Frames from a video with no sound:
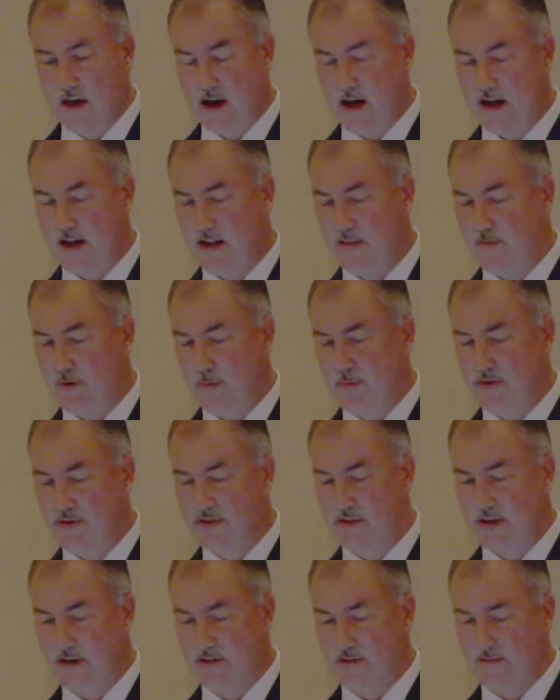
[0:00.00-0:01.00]

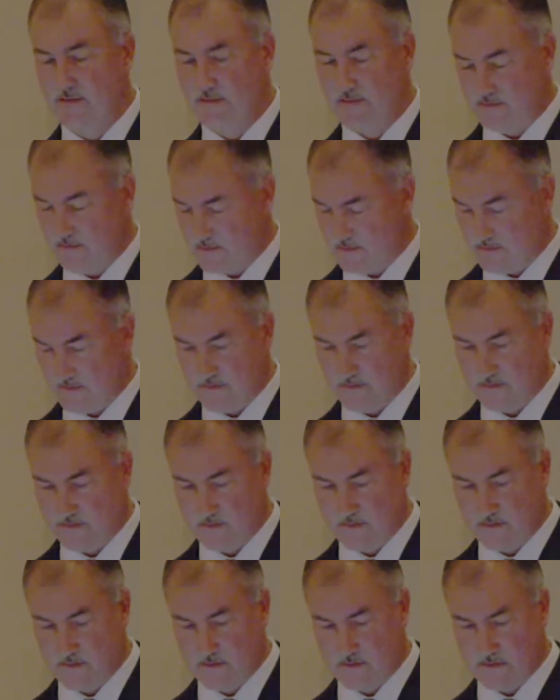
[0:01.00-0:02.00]
93% of the
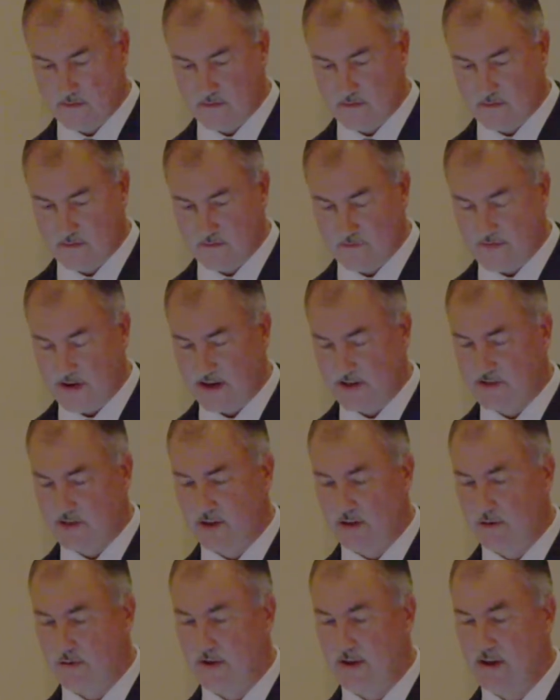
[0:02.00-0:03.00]

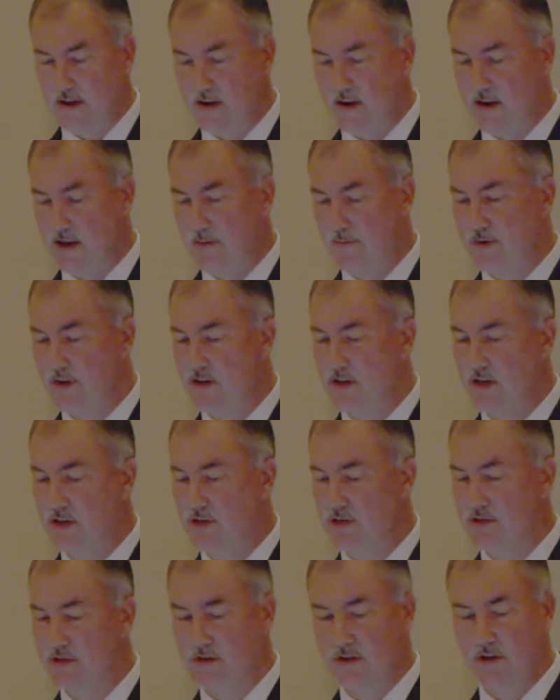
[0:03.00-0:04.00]
vascular-related
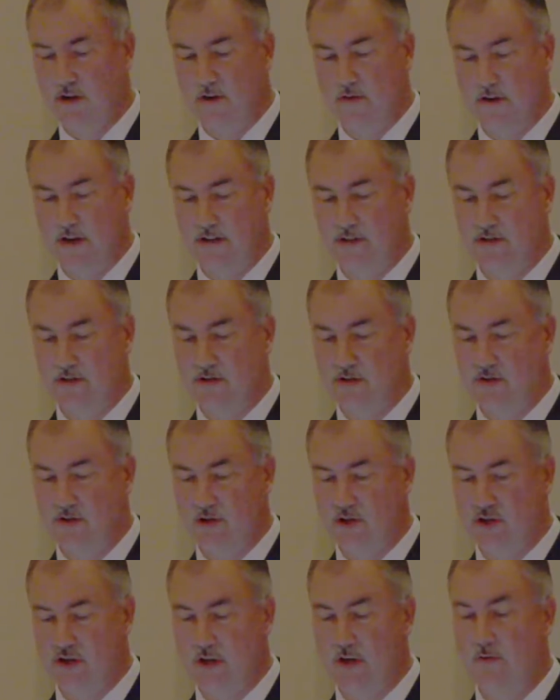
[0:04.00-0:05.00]
amputations in the U.S. are
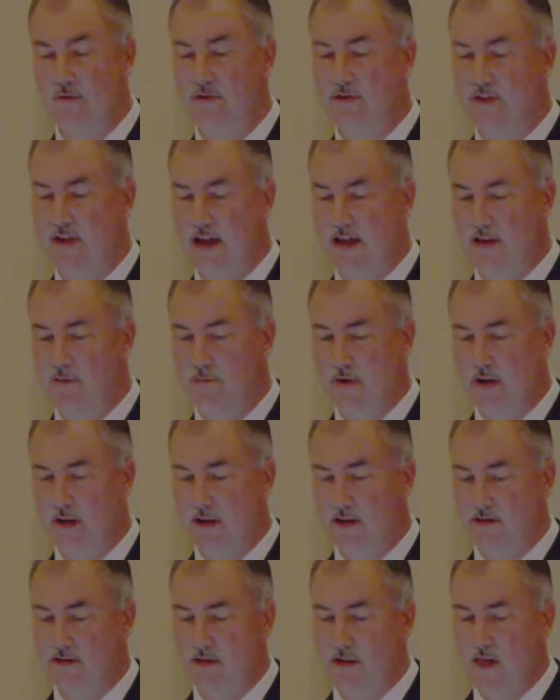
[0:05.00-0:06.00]
associated with
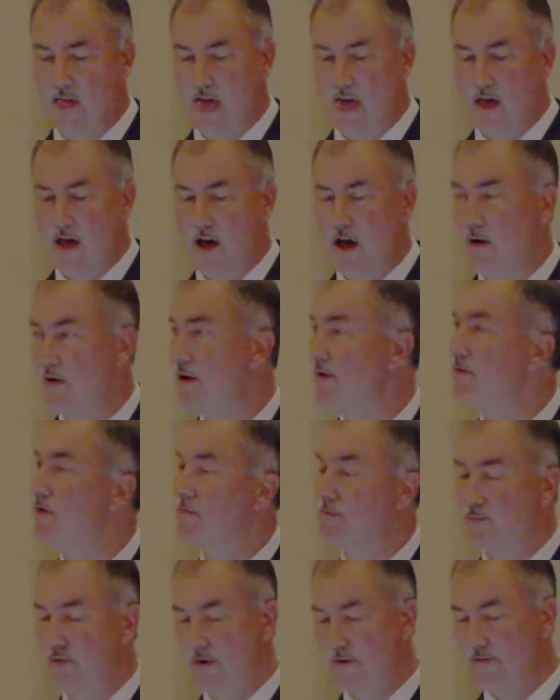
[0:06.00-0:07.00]
diabetes.
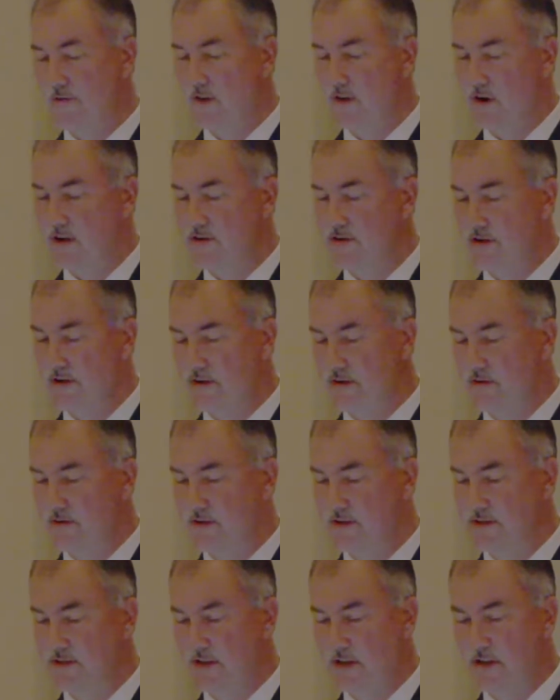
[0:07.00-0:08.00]
However, peripheral arterial
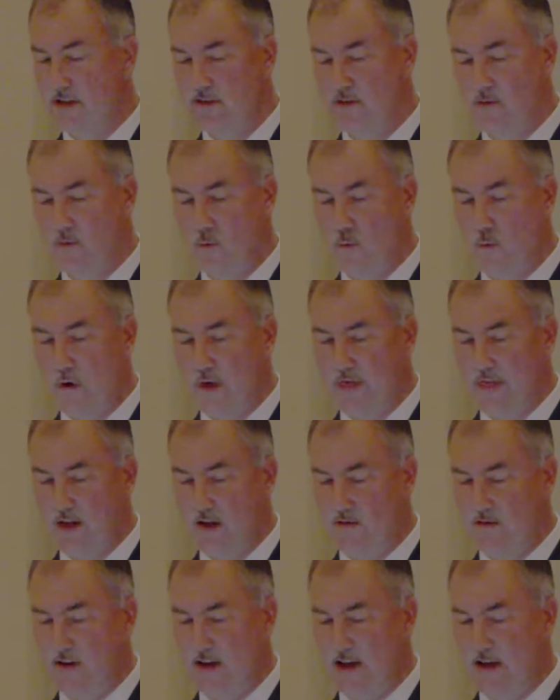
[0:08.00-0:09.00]
disease
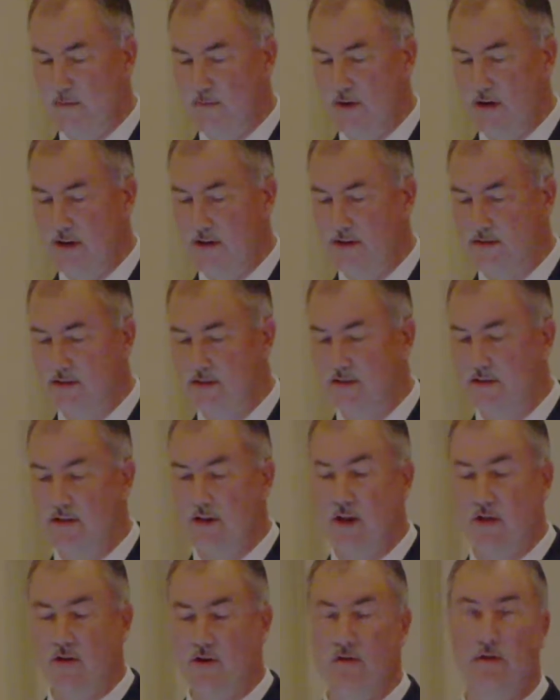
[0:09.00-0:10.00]
without diabetes is
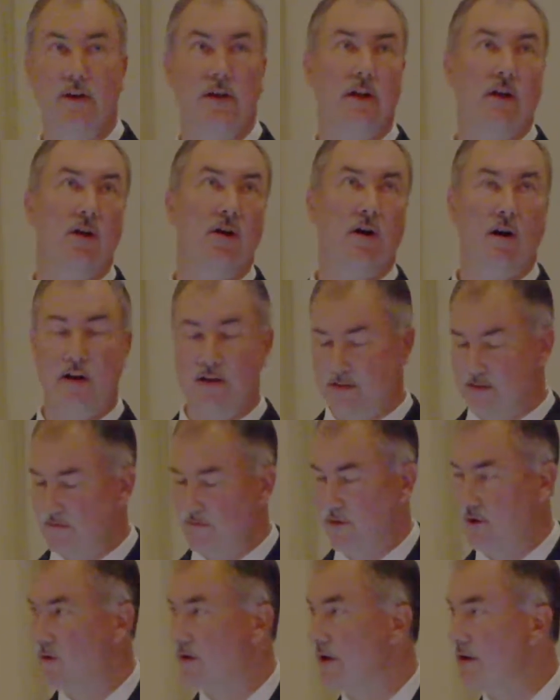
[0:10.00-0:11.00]
another leading cause
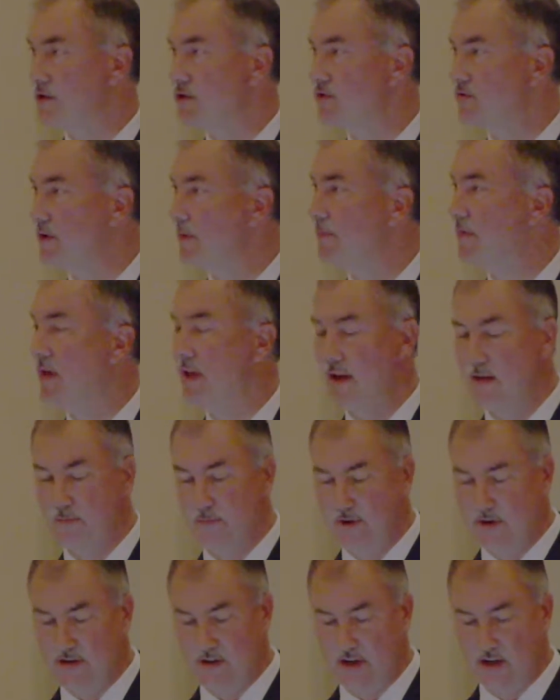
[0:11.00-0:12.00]
of lower extremity
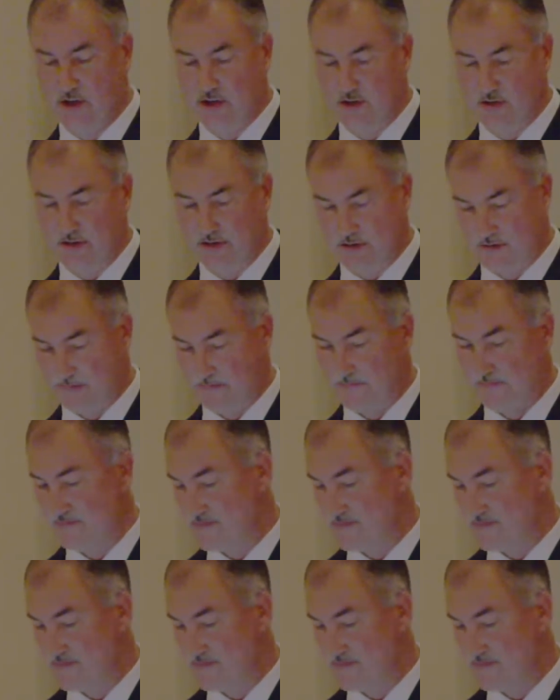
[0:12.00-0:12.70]
amputations.